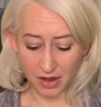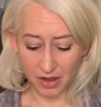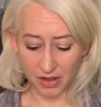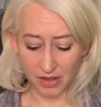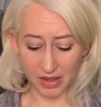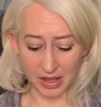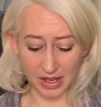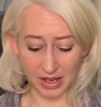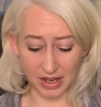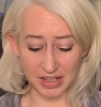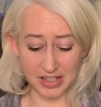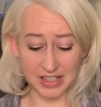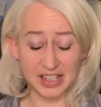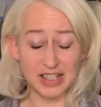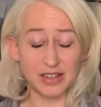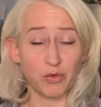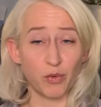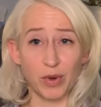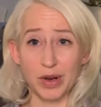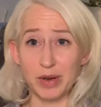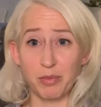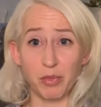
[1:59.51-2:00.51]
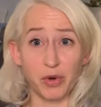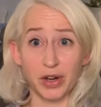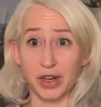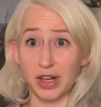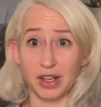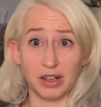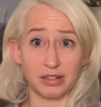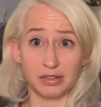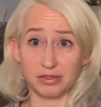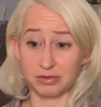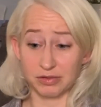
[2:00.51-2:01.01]
like one
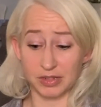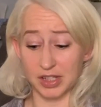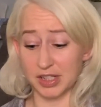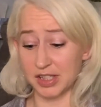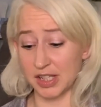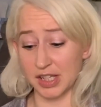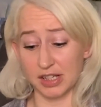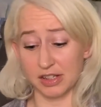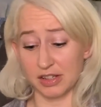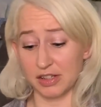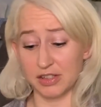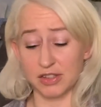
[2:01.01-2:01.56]
morning. That's it. That's